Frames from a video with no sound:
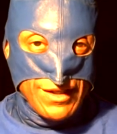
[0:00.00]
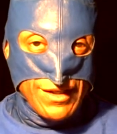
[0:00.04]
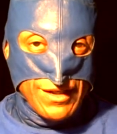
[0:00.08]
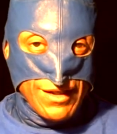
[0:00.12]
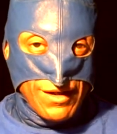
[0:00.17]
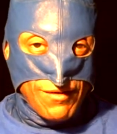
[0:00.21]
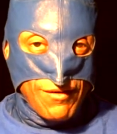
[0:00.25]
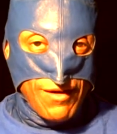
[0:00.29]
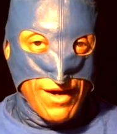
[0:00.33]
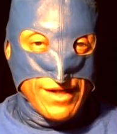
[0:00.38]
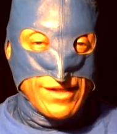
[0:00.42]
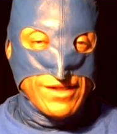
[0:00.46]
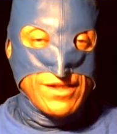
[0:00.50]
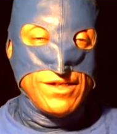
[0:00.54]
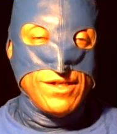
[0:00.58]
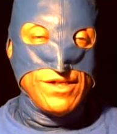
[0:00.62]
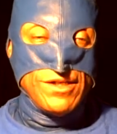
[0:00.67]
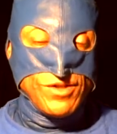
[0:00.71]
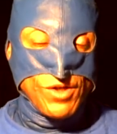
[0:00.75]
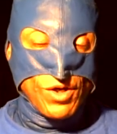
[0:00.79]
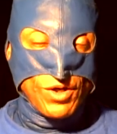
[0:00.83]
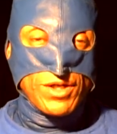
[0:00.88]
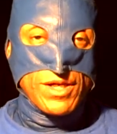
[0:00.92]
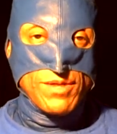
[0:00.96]
All right, and
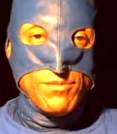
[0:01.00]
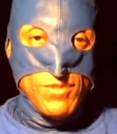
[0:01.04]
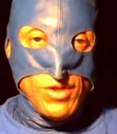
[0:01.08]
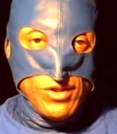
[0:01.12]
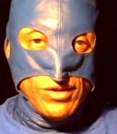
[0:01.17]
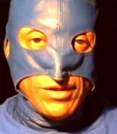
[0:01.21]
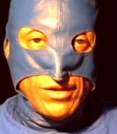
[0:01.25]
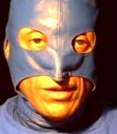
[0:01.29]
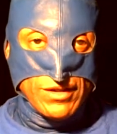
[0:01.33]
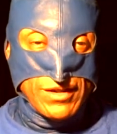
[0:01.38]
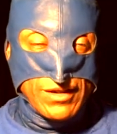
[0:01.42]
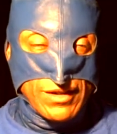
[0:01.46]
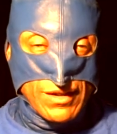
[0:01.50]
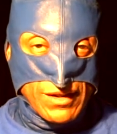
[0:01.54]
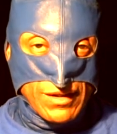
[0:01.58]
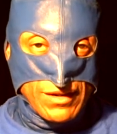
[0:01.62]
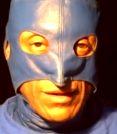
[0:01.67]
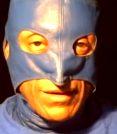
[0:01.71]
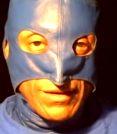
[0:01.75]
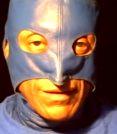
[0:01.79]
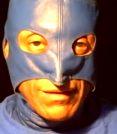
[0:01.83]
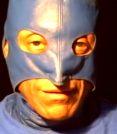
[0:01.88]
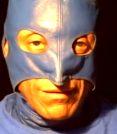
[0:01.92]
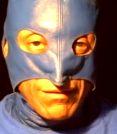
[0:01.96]
in your community.
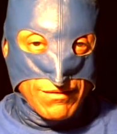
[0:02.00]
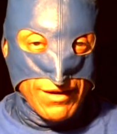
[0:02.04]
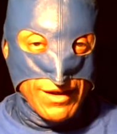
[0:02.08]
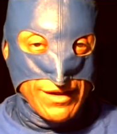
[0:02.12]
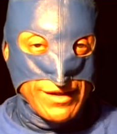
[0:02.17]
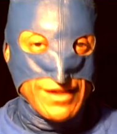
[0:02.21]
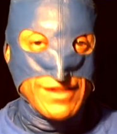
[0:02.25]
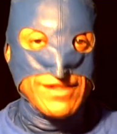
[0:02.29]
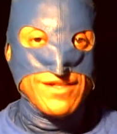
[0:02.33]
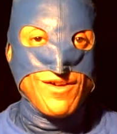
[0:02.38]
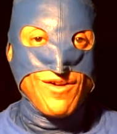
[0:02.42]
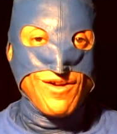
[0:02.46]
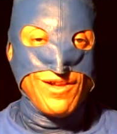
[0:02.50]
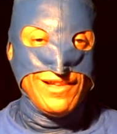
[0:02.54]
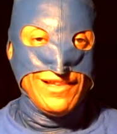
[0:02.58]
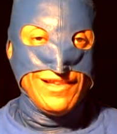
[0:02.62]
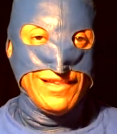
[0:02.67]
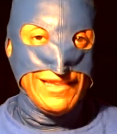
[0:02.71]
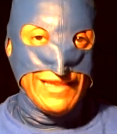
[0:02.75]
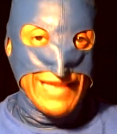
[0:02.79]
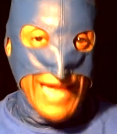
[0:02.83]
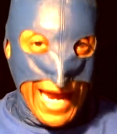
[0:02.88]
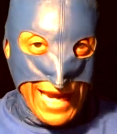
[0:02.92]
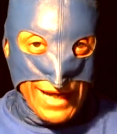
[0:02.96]
All right, in your
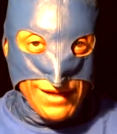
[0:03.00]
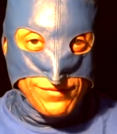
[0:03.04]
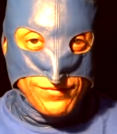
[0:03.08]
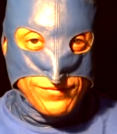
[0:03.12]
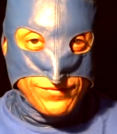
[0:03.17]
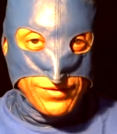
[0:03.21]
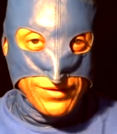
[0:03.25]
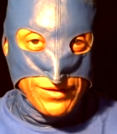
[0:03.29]
life.